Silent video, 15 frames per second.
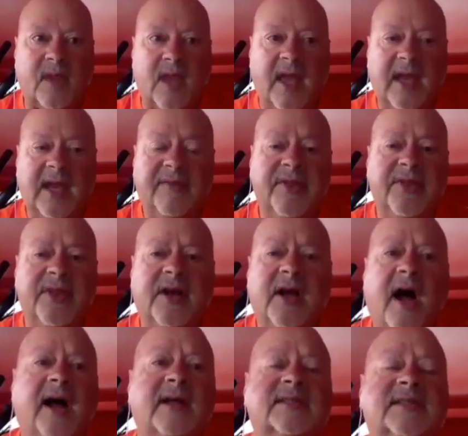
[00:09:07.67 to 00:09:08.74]
And even the
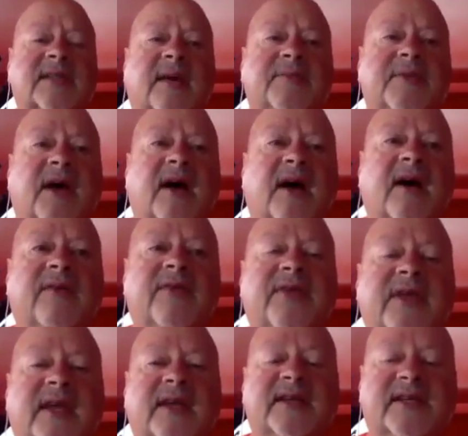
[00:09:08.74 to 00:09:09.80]
concept of
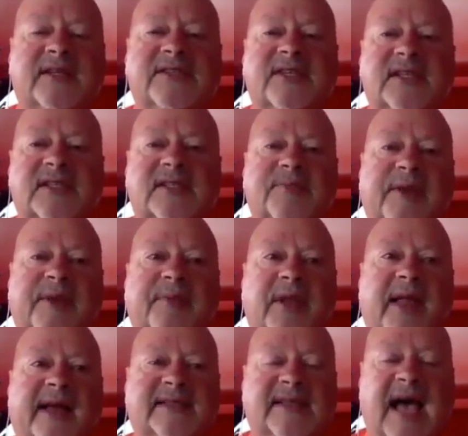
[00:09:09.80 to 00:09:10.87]
the indigenous
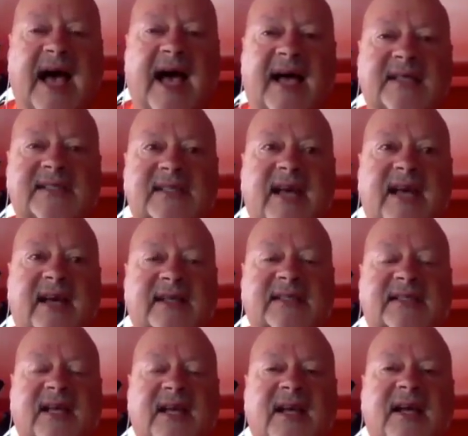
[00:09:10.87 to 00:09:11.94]
people as
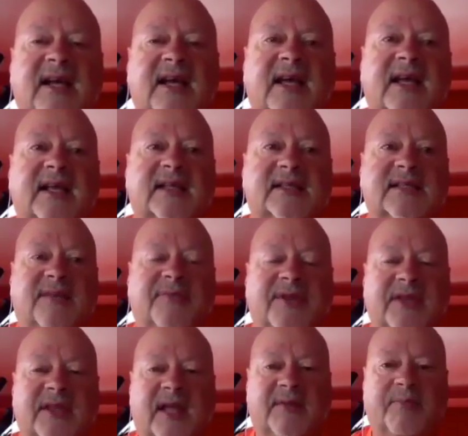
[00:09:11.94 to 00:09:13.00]
Aztecs is
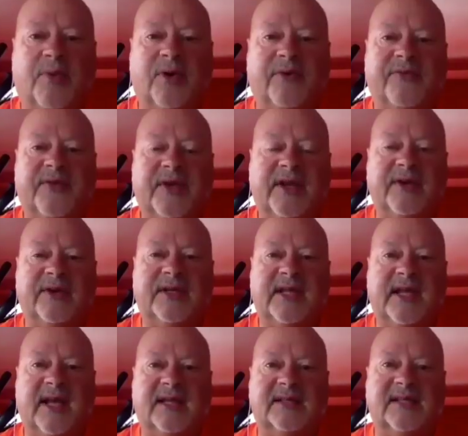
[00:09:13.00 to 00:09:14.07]
something that Porfirio
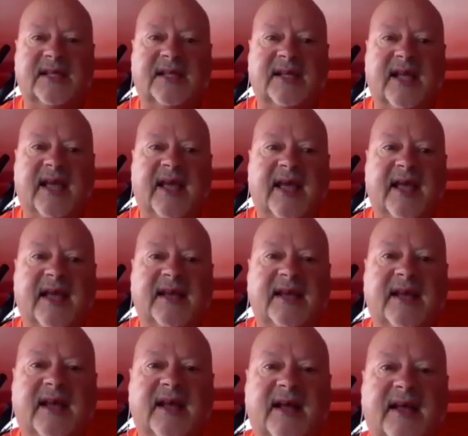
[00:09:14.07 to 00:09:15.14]
Diaz and
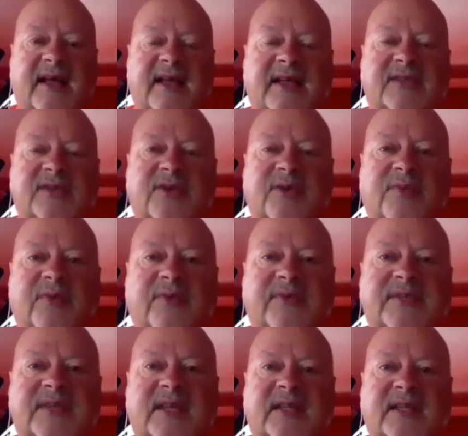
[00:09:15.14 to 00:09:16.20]
his group of
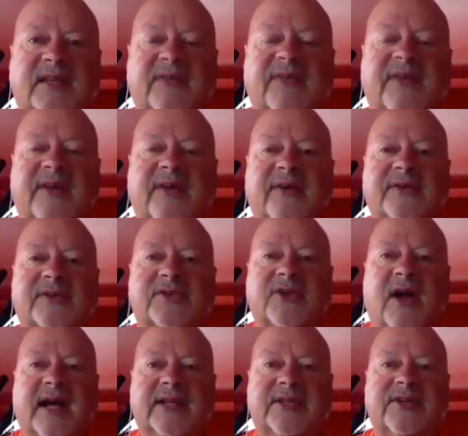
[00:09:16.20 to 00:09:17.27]
científicos
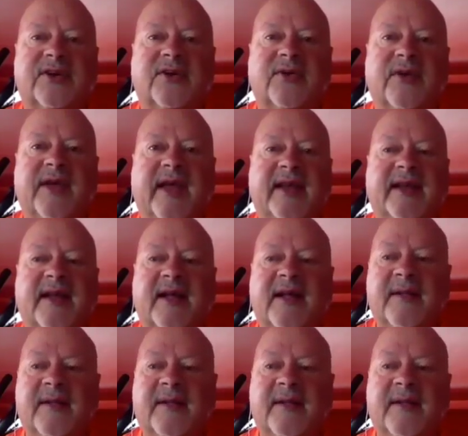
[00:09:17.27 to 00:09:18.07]
tried to create.